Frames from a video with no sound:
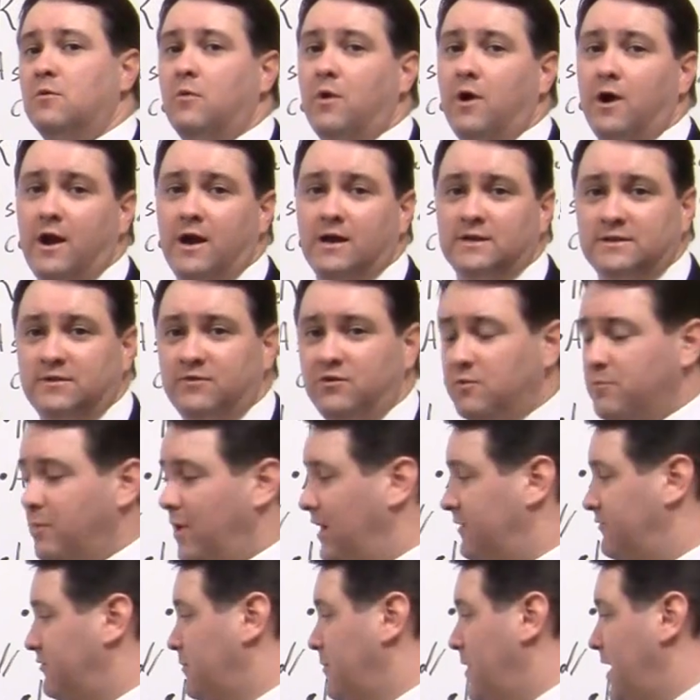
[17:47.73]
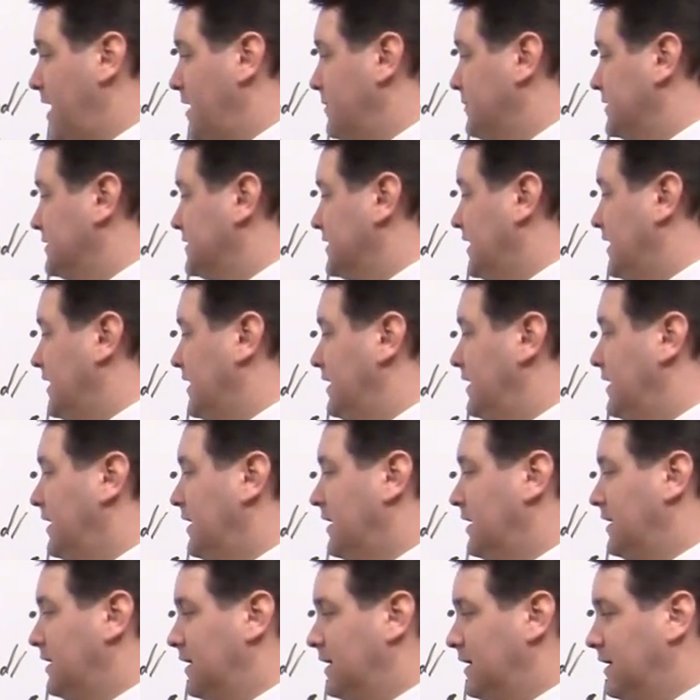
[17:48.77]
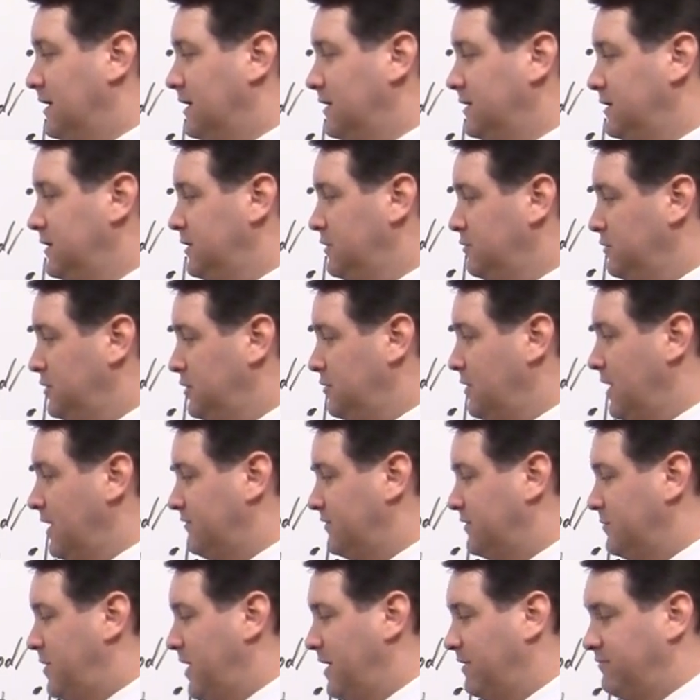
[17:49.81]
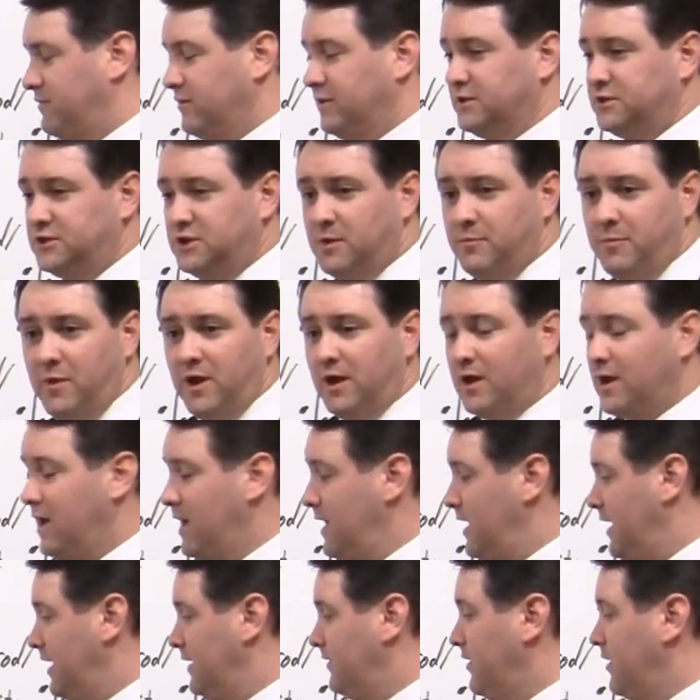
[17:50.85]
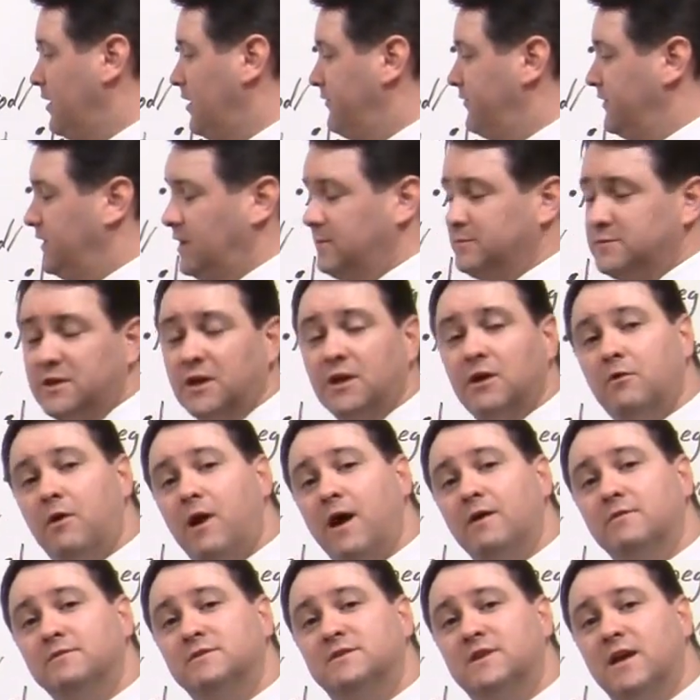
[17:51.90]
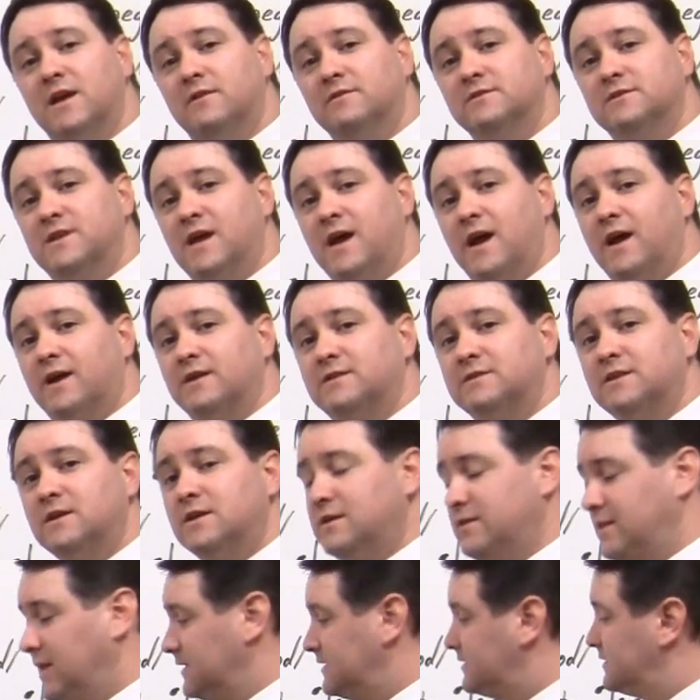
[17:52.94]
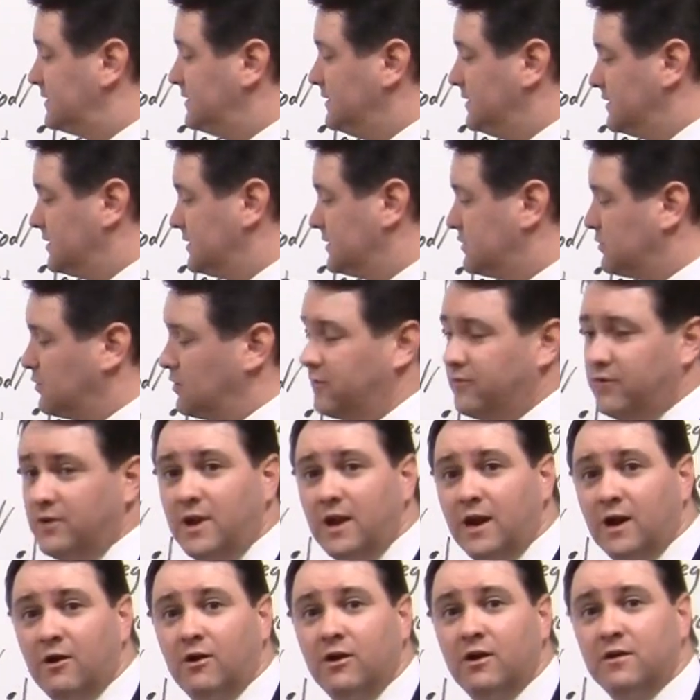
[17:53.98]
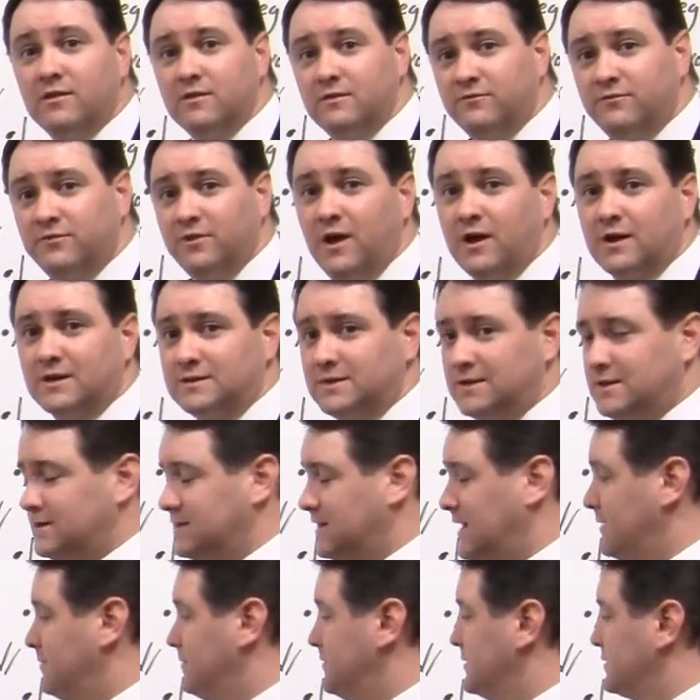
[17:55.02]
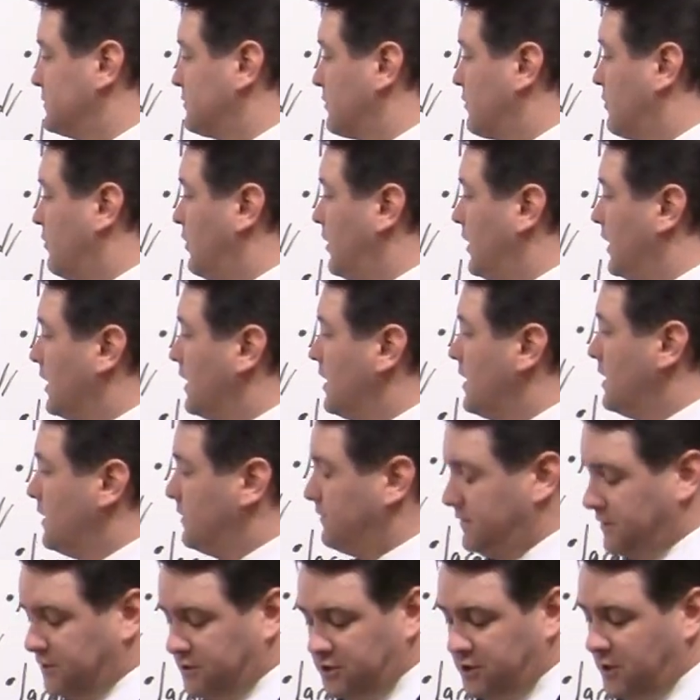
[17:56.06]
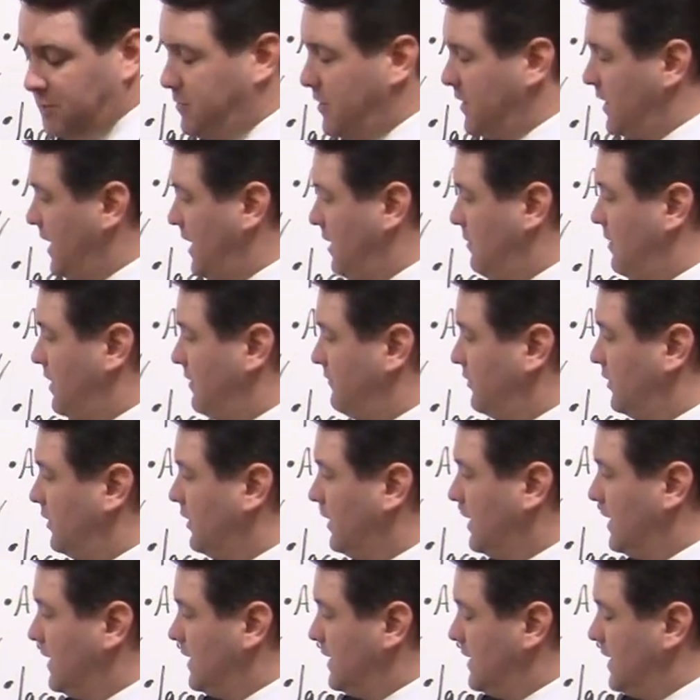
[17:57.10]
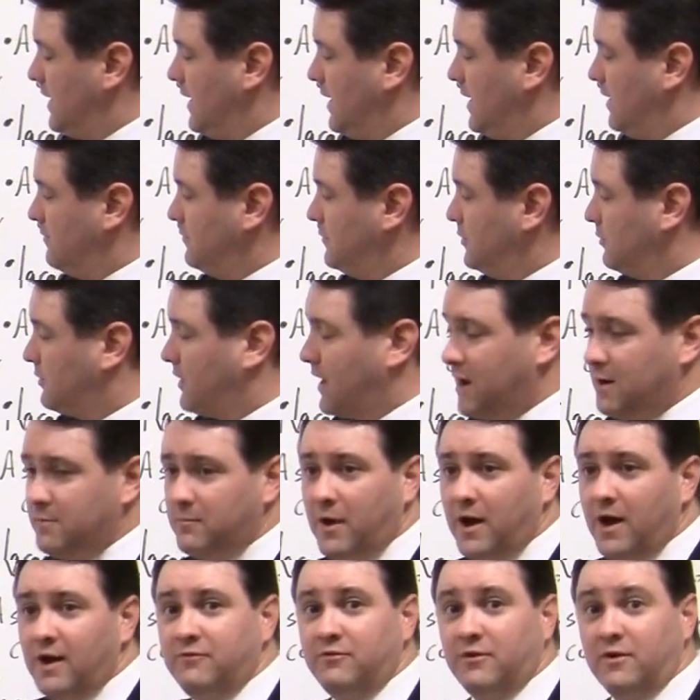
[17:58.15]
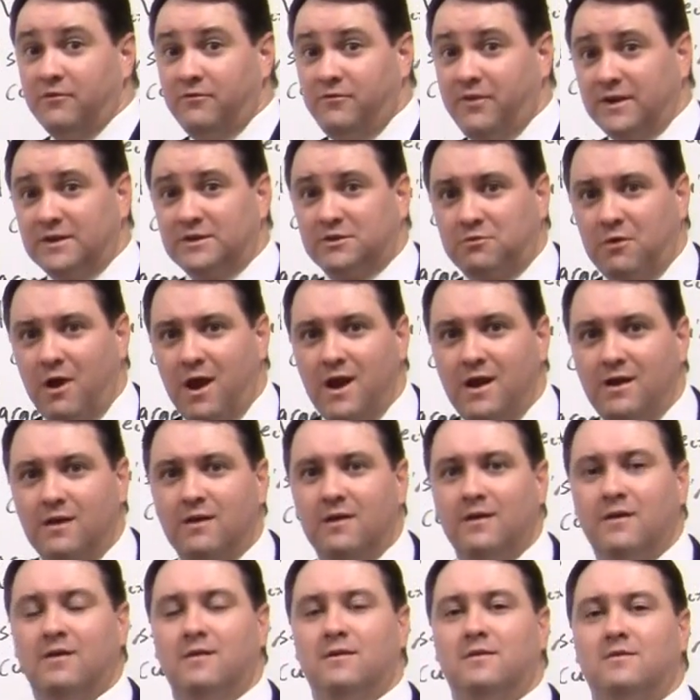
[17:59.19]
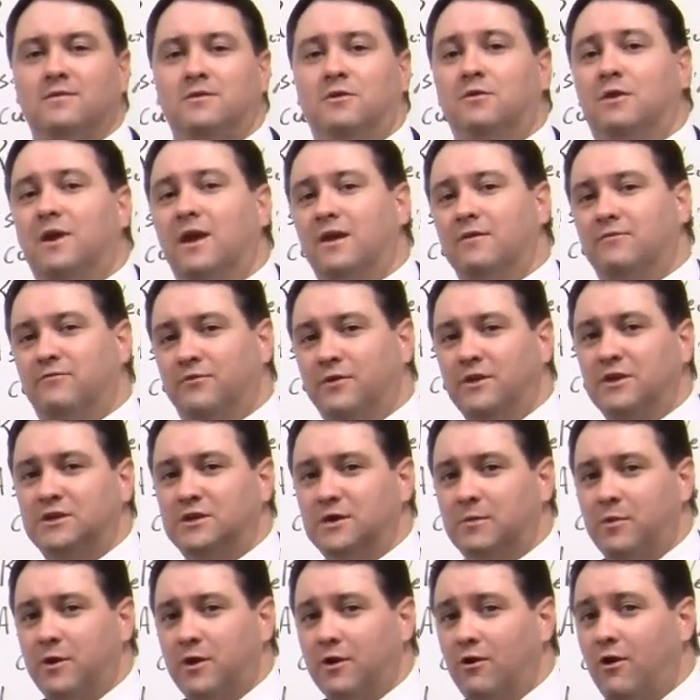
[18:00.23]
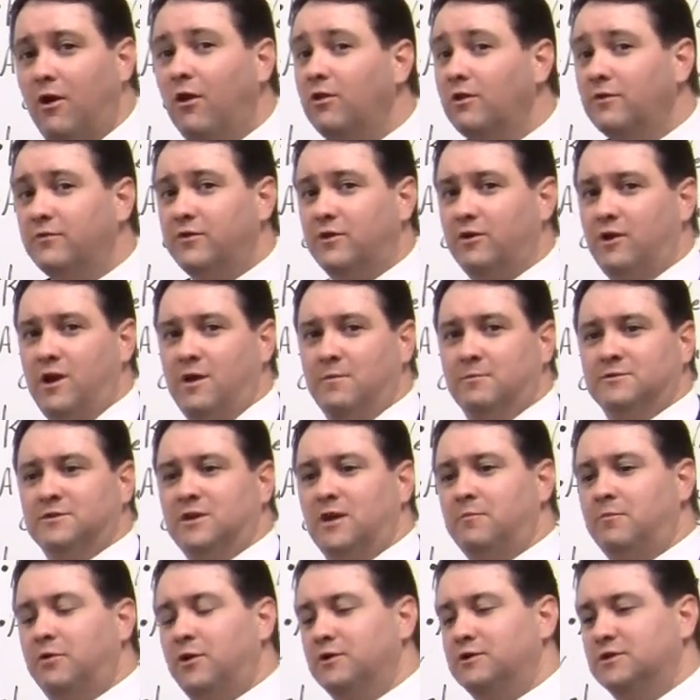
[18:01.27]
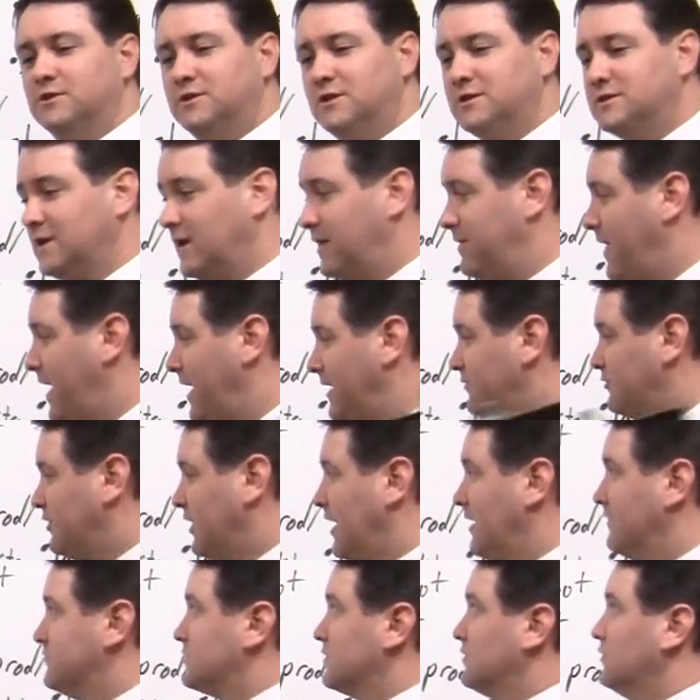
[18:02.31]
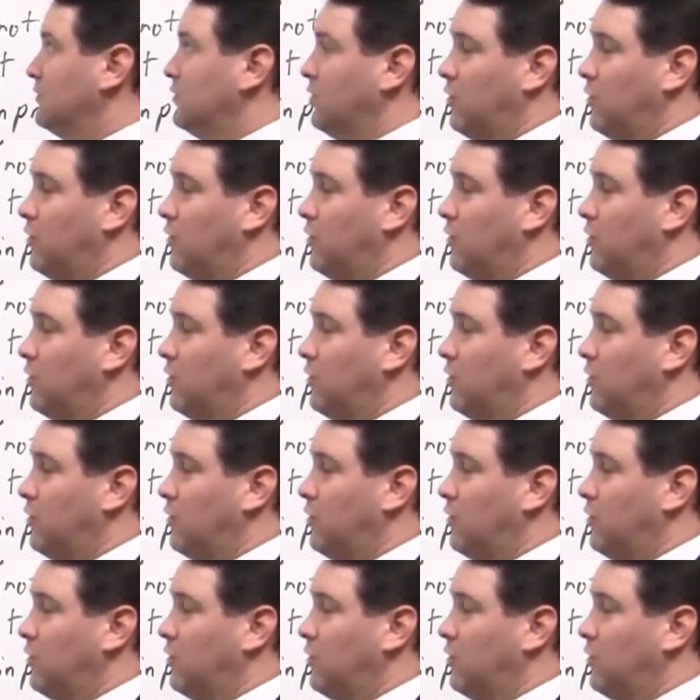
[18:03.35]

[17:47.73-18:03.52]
Whereas if you buy from Amazon, uh, you do have to pay for the shipping, and they oftentimes get around sales tax. That's this is sort of an area in flux at the time of this recording. The shipping, however, um, you can buy for a fixed rate you can get free shipping on all of your Amazon purchases, and that drives